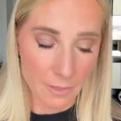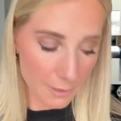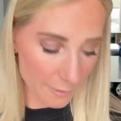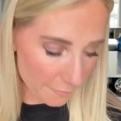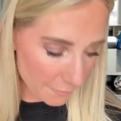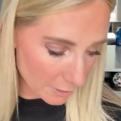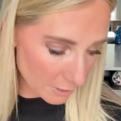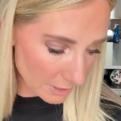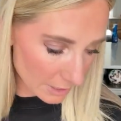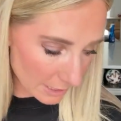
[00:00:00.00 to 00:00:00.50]
The
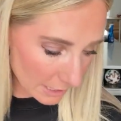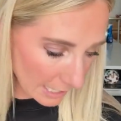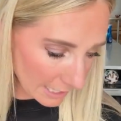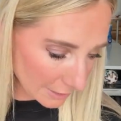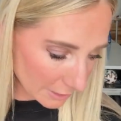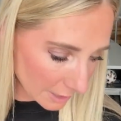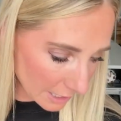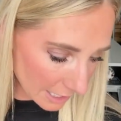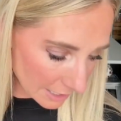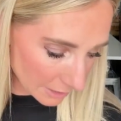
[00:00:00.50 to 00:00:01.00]
first
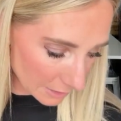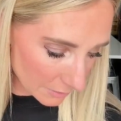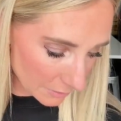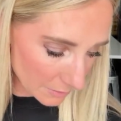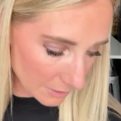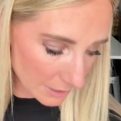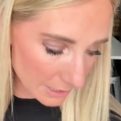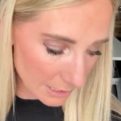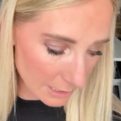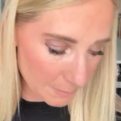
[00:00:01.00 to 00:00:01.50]
liner I
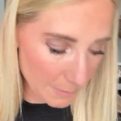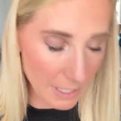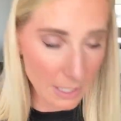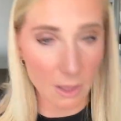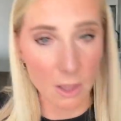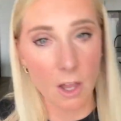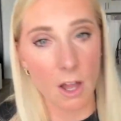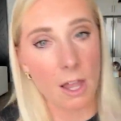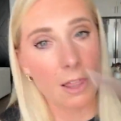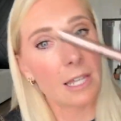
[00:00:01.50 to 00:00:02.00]
used is by
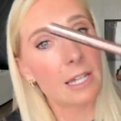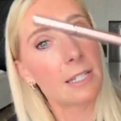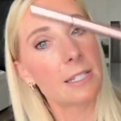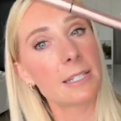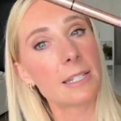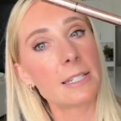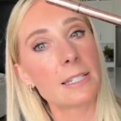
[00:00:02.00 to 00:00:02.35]
Lawless.